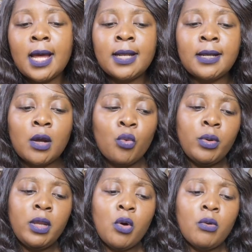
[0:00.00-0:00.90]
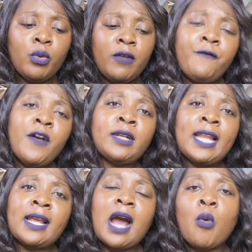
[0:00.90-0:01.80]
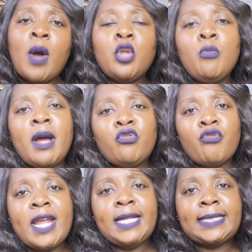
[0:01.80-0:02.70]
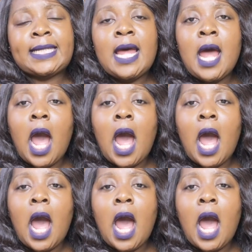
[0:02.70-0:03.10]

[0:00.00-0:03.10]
And we felt like our human rights